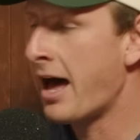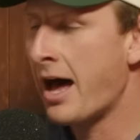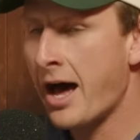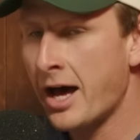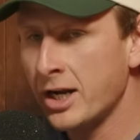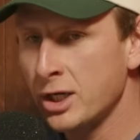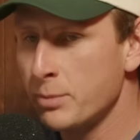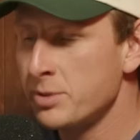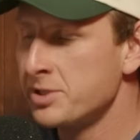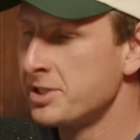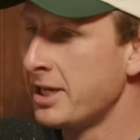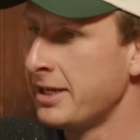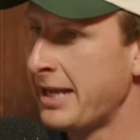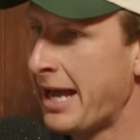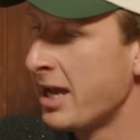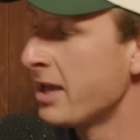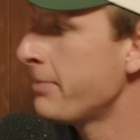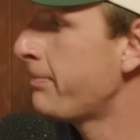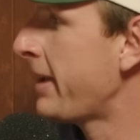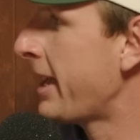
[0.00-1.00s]
hundred percent.
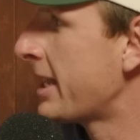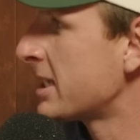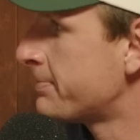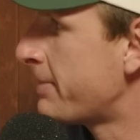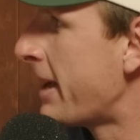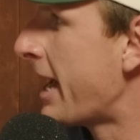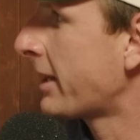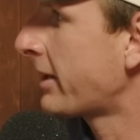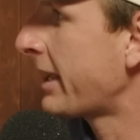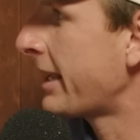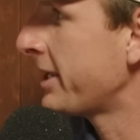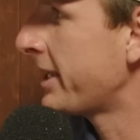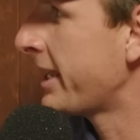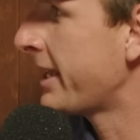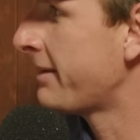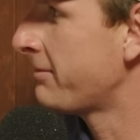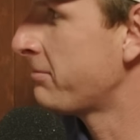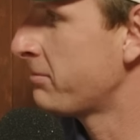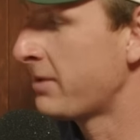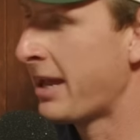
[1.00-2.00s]
How you bounce back, how you
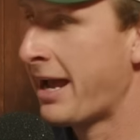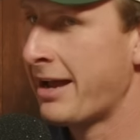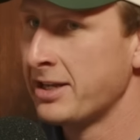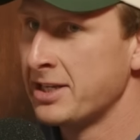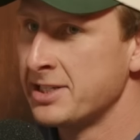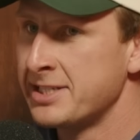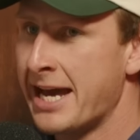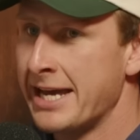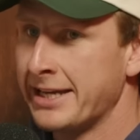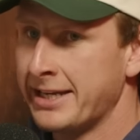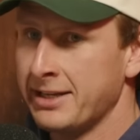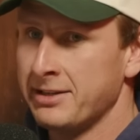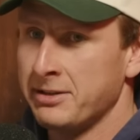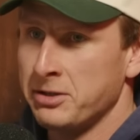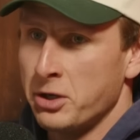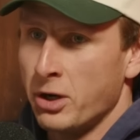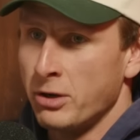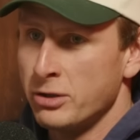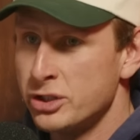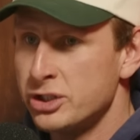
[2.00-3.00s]
get, yeah. how you take it,
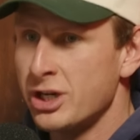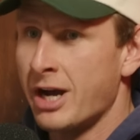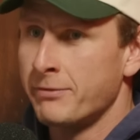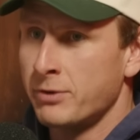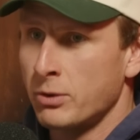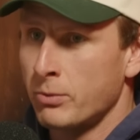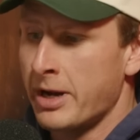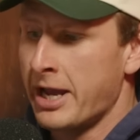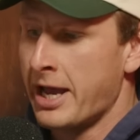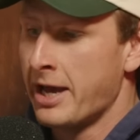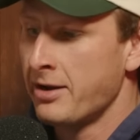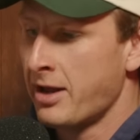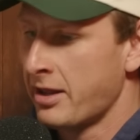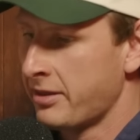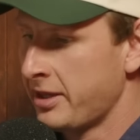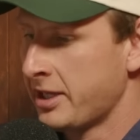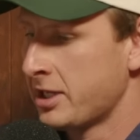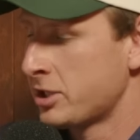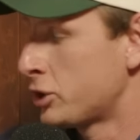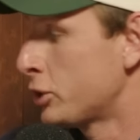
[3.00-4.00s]
and you know, shoved around.
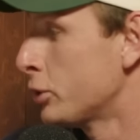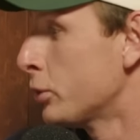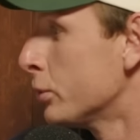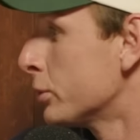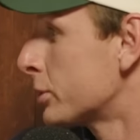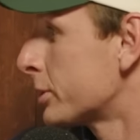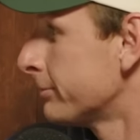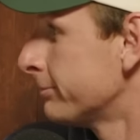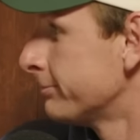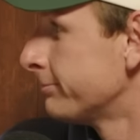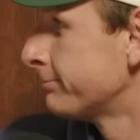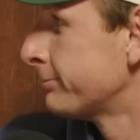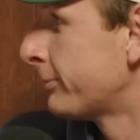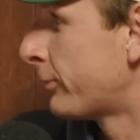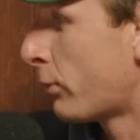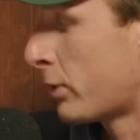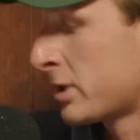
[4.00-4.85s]
I think it's huge. Yeah, I've